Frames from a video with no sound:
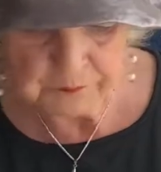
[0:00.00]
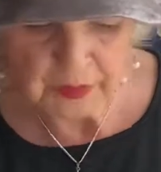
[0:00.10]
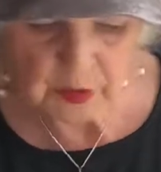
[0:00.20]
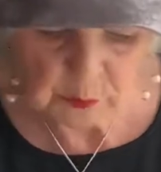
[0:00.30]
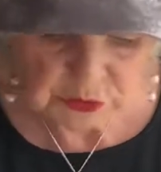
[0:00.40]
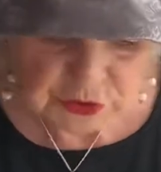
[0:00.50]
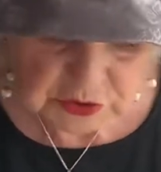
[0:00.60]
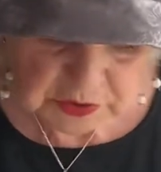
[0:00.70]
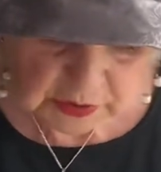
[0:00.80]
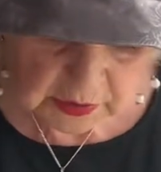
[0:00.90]
I would
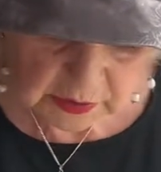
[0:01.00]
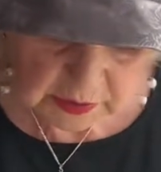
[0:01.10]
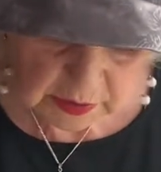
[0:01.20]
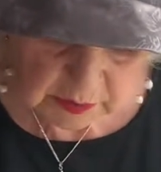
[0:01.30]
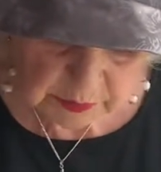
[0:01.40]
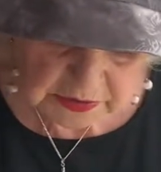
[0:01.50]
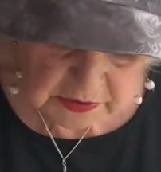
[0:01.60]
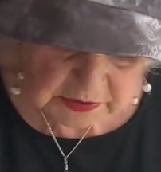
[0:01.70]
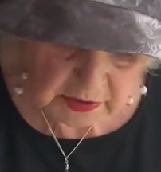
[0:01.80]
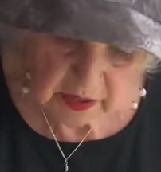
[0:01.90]
just take little
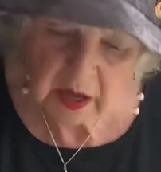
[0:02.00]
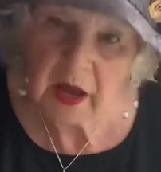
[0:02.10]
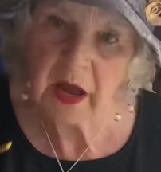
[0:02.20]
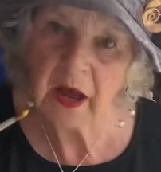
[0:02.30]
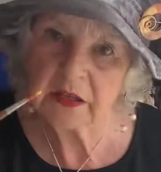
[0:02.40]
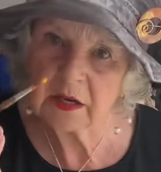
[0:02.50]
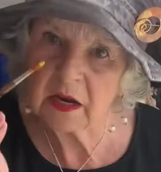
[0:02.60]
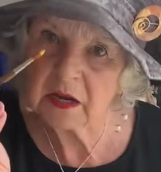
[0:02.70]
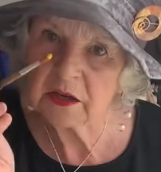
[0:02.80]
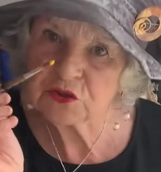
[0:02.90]
bits of a
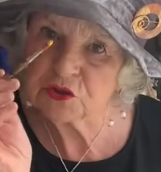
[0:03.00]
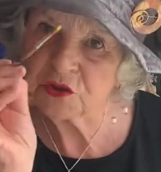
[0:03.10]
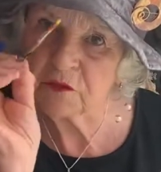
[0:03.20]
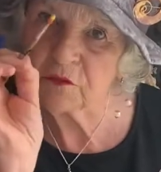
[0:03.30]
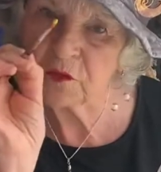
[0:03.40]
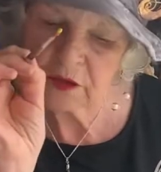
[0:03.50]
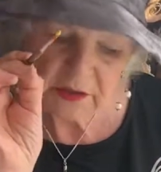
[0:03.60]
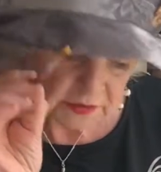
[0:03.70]
yellow just in the very